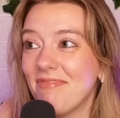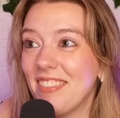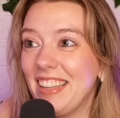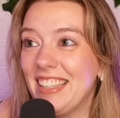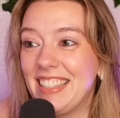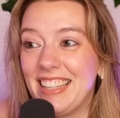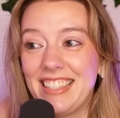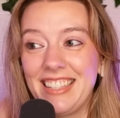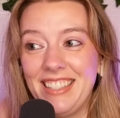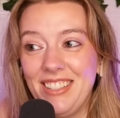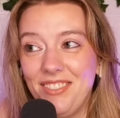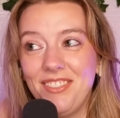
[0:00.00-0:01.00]
Is this a
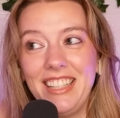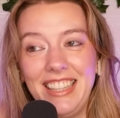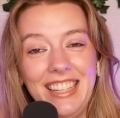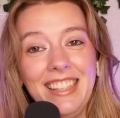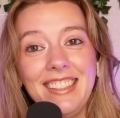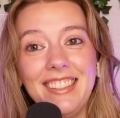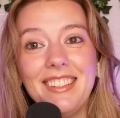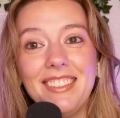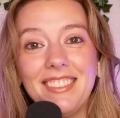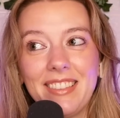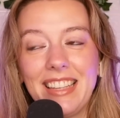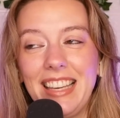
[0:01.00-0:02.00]
new villain?
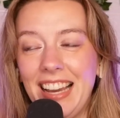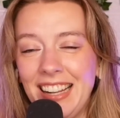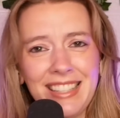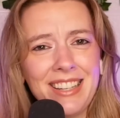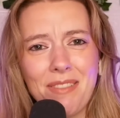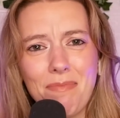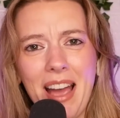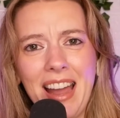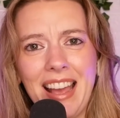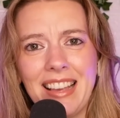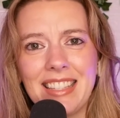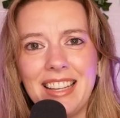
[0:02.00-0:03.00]
He got such a
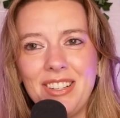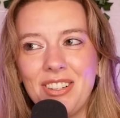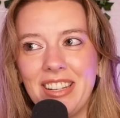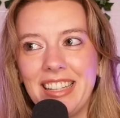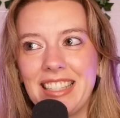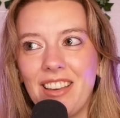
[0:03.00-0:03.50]
badass entrance.